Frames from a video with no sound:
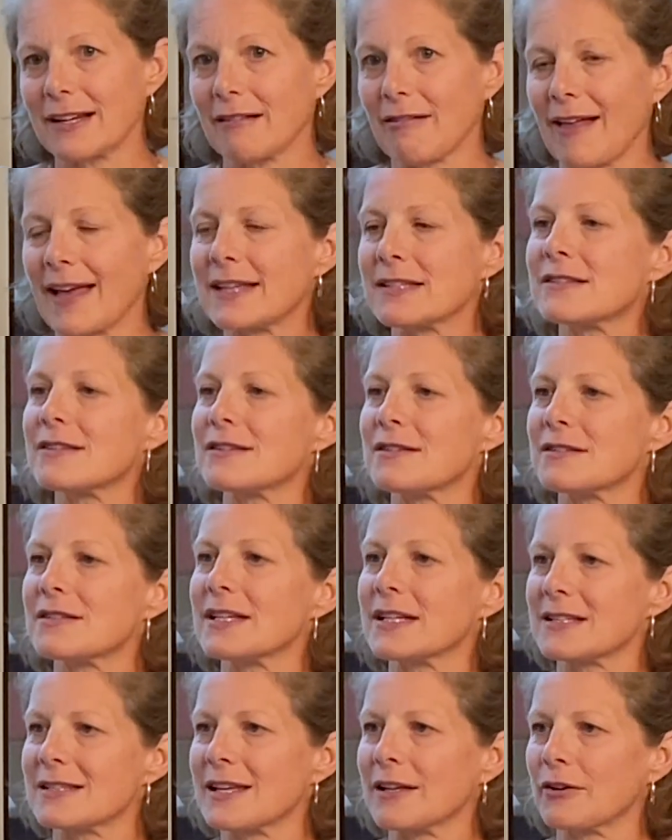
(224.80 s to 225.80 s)
classes,
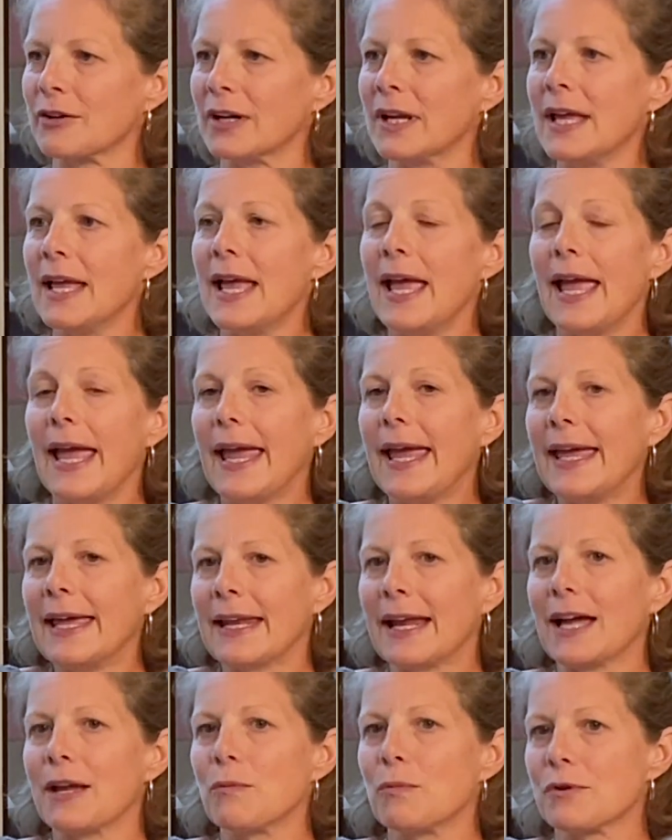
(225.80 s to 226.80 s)
etc. Everything.
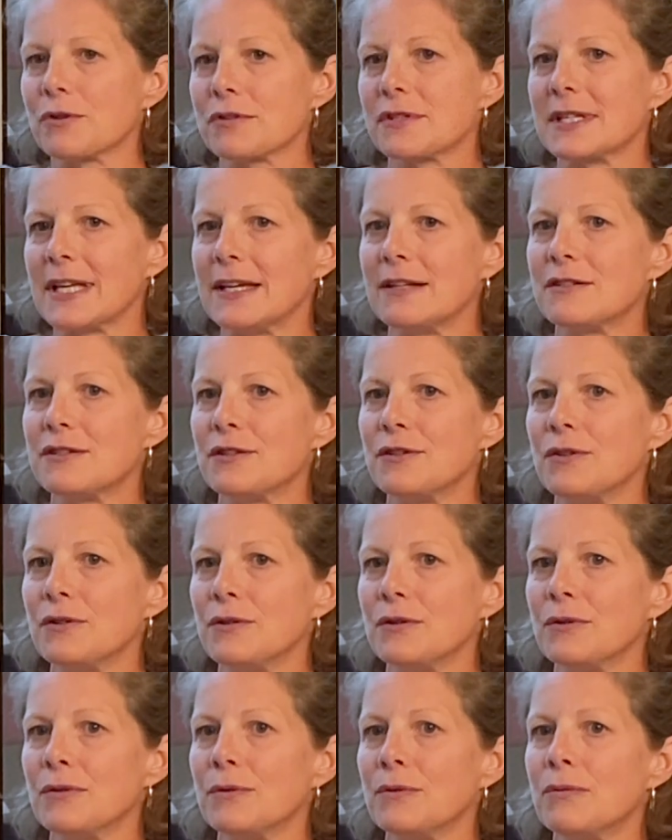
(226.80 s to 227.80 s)
And I will say
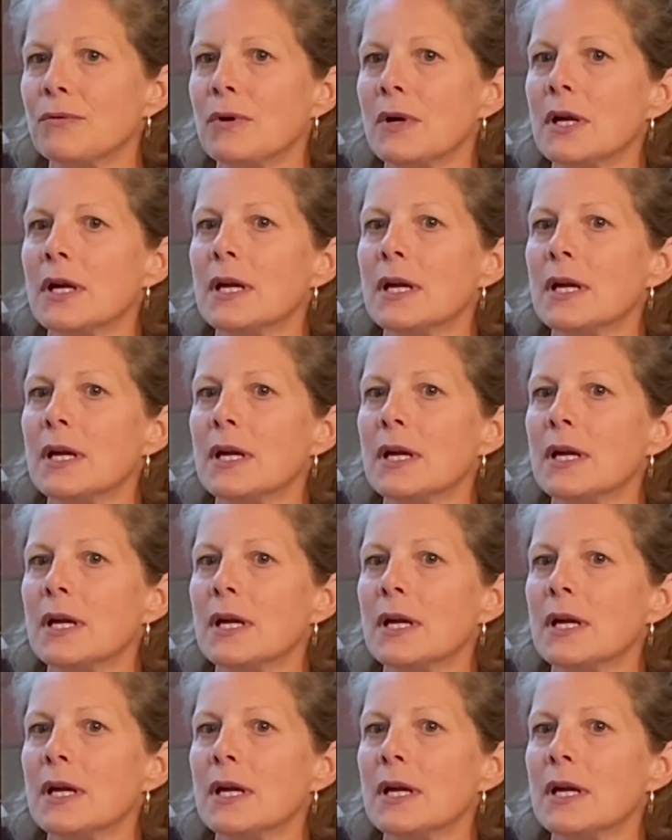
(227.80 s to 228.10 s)
too,